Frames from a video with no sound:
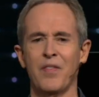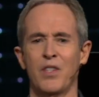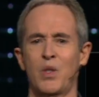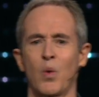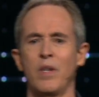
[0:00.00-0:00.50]
not
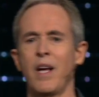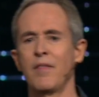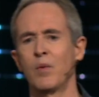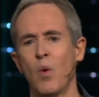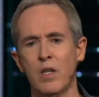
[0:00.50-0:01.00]
the story
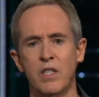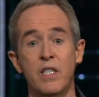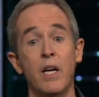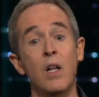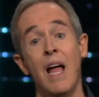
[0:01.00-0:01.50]
David wants to
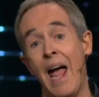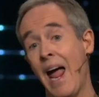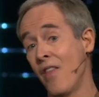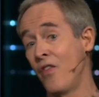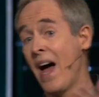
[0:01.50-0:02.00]
tell,
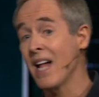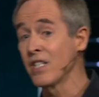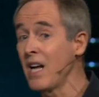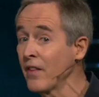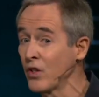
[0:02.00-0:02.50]
and
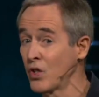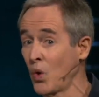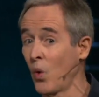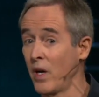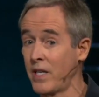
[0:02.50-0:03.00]
that's not the
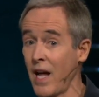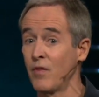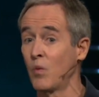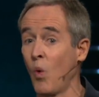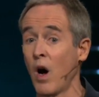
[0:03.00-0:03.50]
story
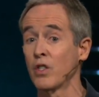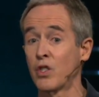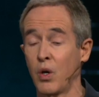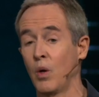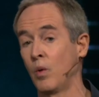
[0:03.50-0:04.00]
David wants
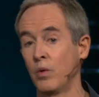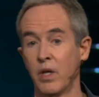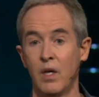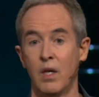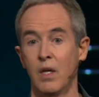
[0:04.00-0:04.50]
told
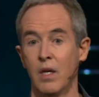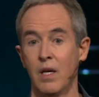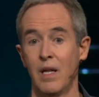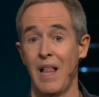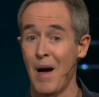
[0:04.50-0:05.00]

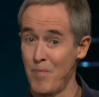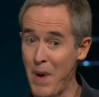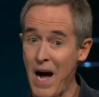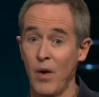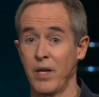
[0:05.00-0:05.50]

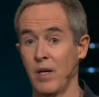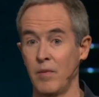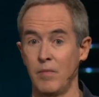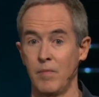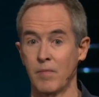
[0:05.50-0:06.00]
about
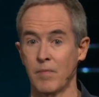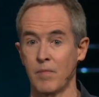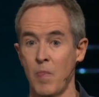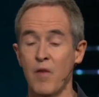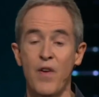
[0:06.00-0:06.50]
him.
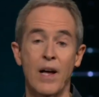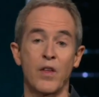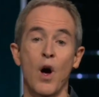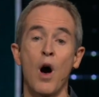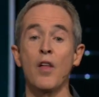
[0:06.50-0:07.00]
In fact,
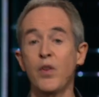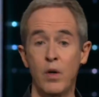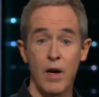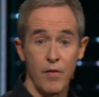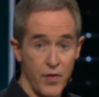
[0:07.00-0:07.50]
the author
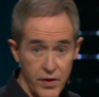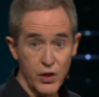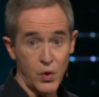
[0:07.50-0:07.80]
of this